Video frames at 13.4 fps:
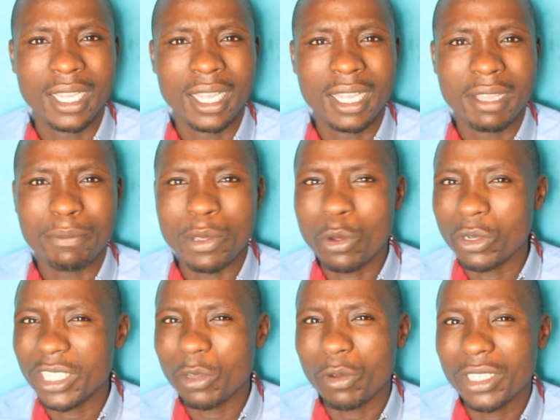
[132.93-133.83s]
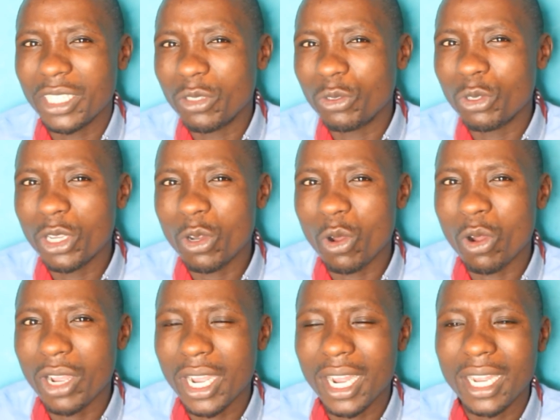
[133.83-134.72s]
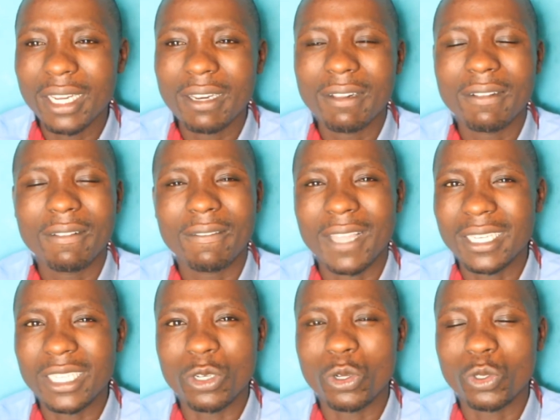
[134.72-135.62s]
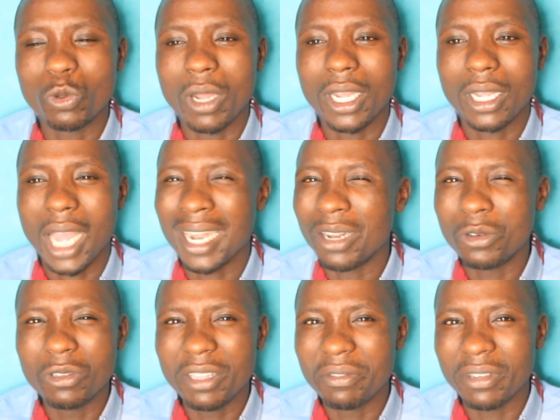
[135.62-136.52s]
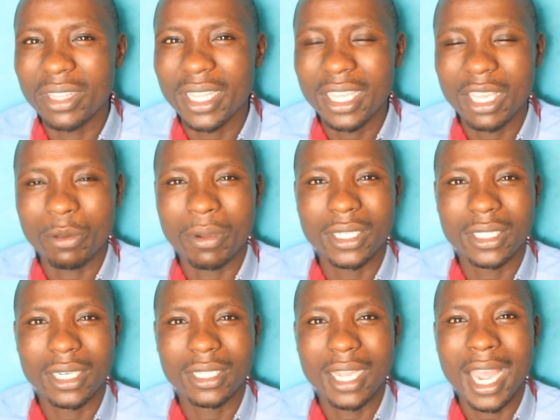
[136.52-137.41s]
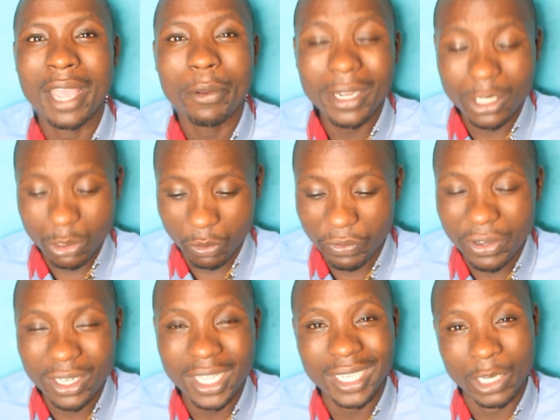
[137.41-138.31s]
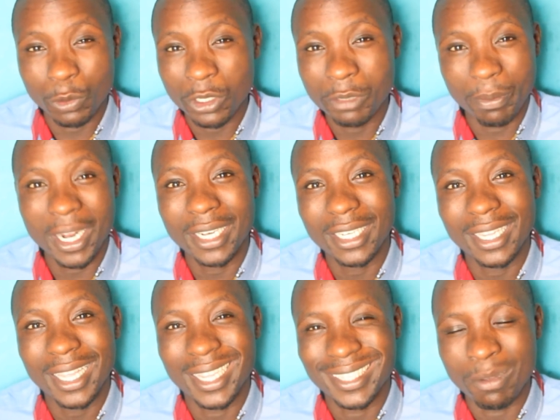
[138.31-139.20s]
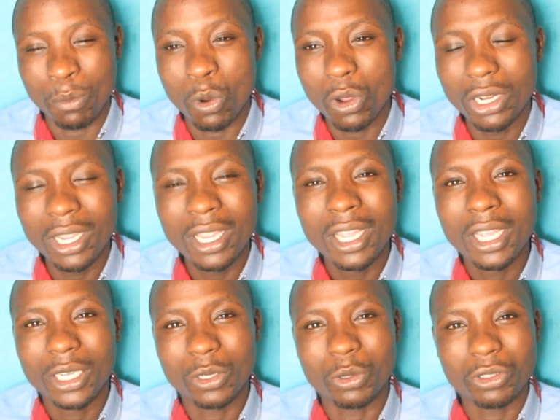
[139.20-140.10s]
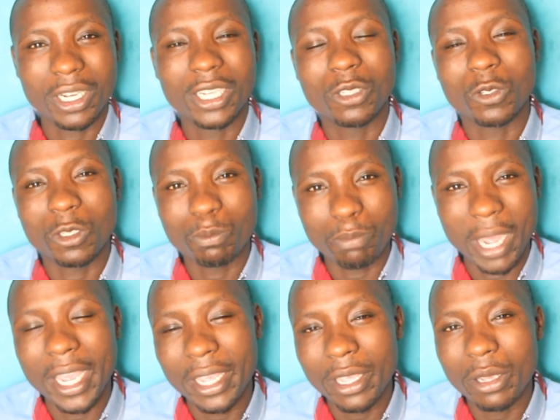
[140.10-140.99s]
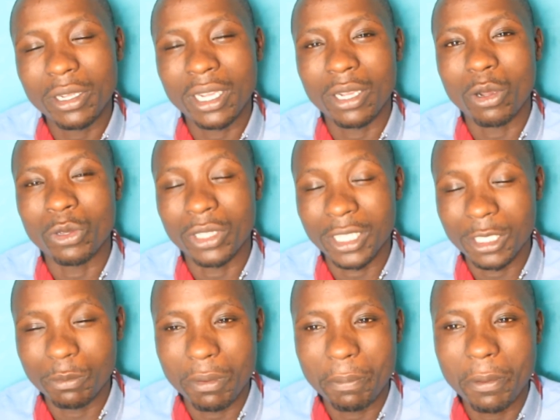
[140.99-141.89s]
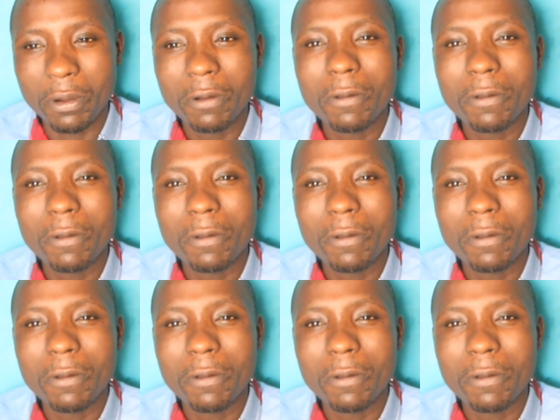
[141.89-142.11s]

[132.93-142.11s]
because he wanted to join Oka. That did not work. And I don't even think he wanted. I want to feel that he was planted there as a mole to try to spy on these people.